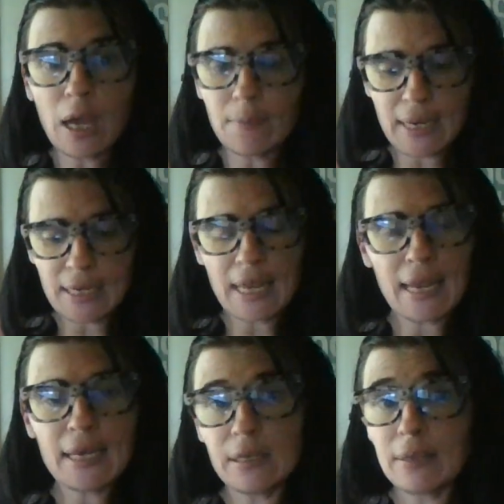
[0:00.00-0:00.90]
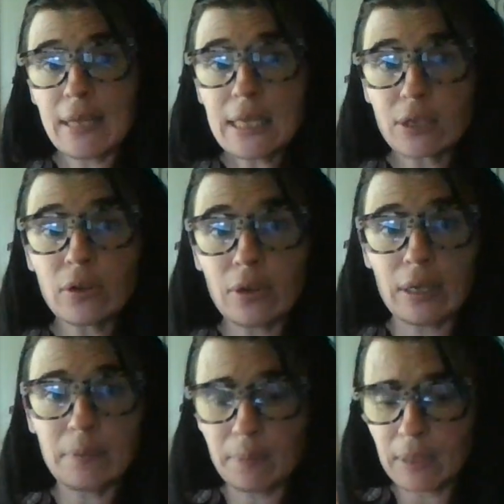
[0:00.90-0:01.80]
Um, and and that's
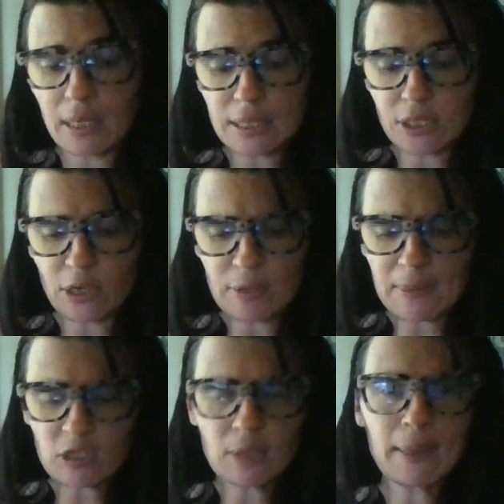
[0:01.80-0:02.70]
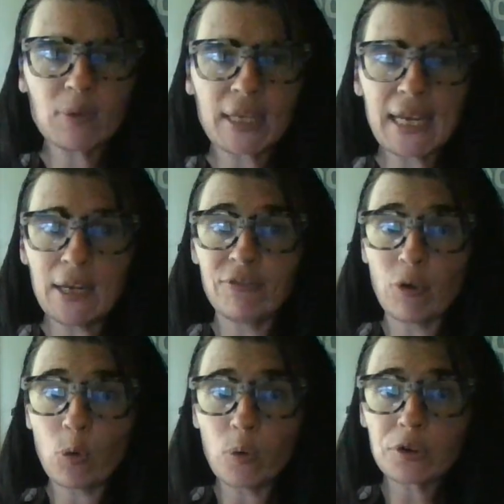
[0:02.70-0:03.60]
good because you know, especially people that can't
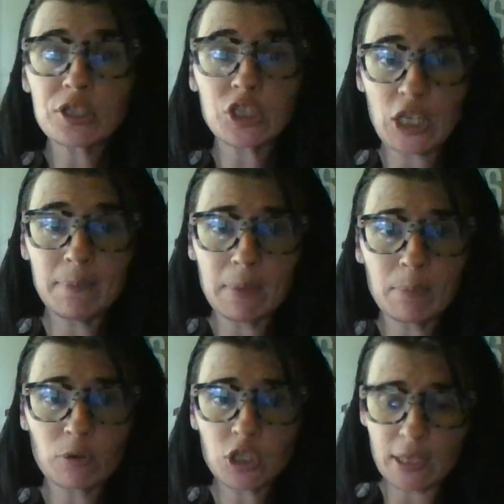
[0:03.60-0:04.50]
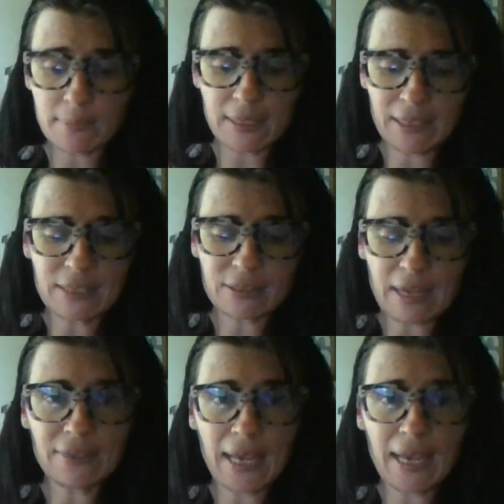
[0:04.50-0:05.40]
afford gym memberships and things
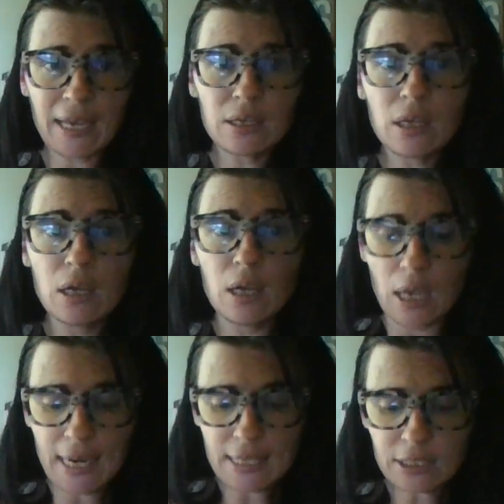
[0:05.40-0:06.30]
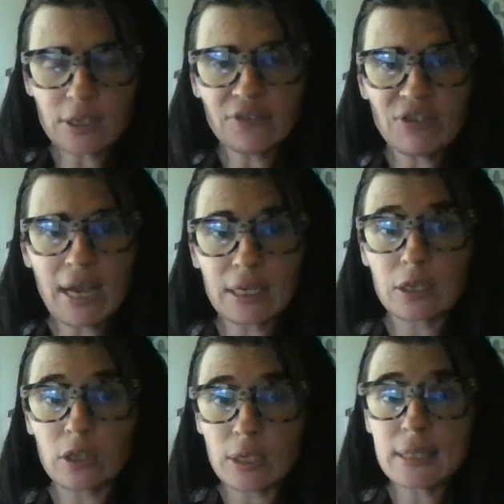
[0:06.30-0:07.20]
like that. It's good to find
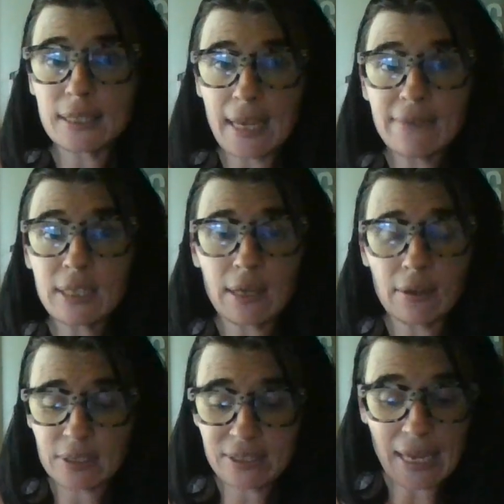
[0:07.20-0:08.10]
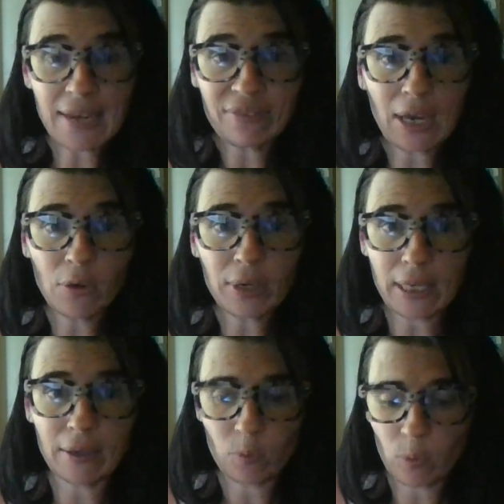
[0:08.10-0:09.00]
a good, safe, safe
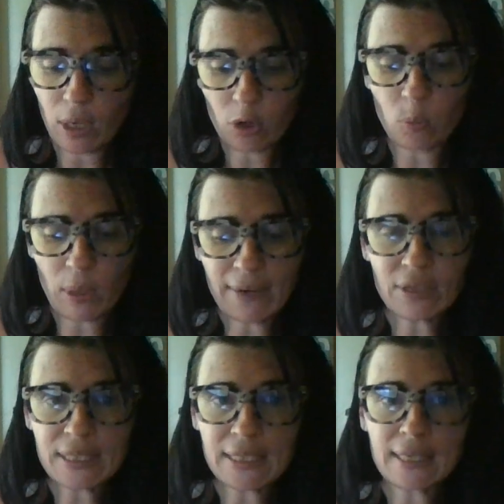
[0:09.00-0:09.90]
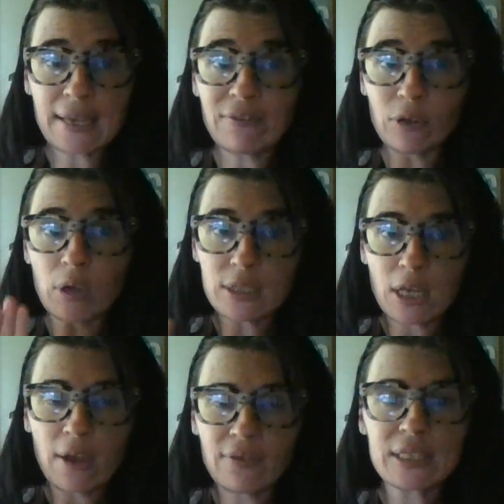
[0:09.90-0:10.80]
area. Wh- whatever this is, I feel
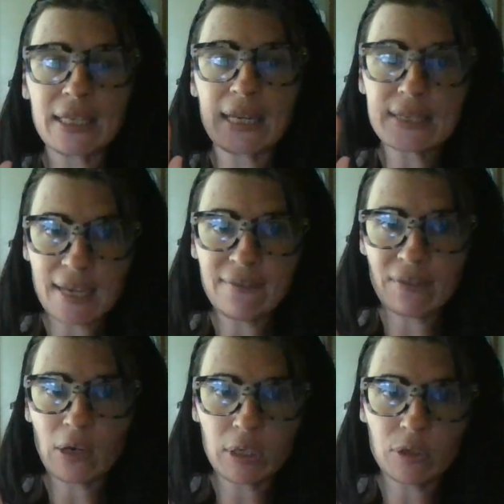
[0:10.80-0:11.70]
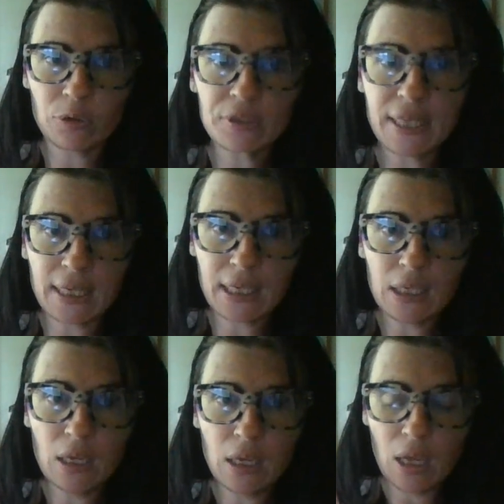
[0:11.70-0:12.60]
is obviously a safe area in your city.